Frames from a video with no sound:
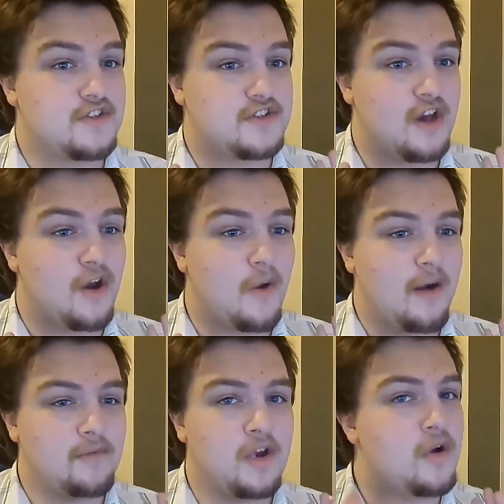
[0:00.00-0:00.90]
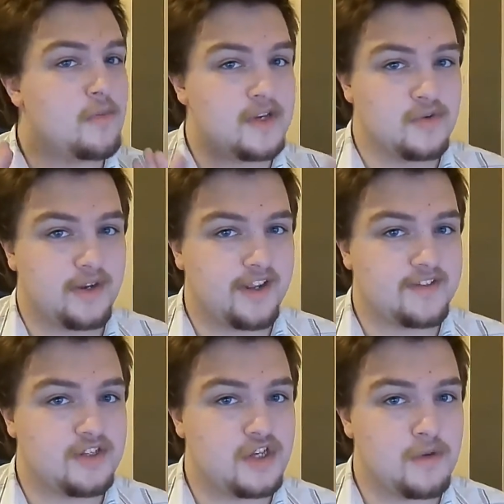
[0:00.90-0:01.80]
So I'm going to be doing
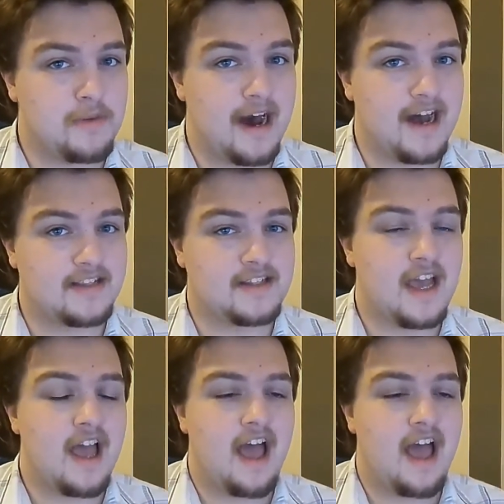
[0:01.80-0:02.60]
these in two parts.